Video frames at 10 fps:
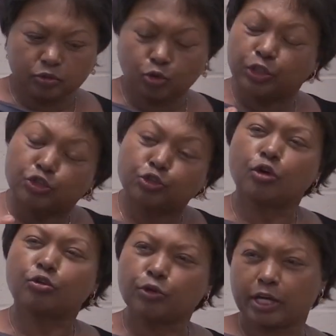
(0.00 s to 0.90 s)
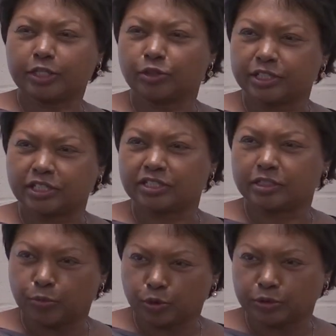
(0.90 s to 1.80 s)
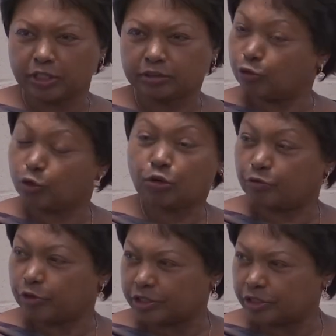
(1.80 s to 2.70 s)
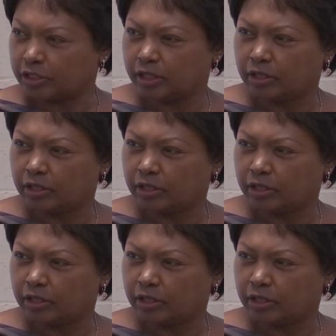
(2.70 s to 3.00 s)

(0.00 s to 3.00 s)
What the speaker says: the historical accuracy is important for all of us,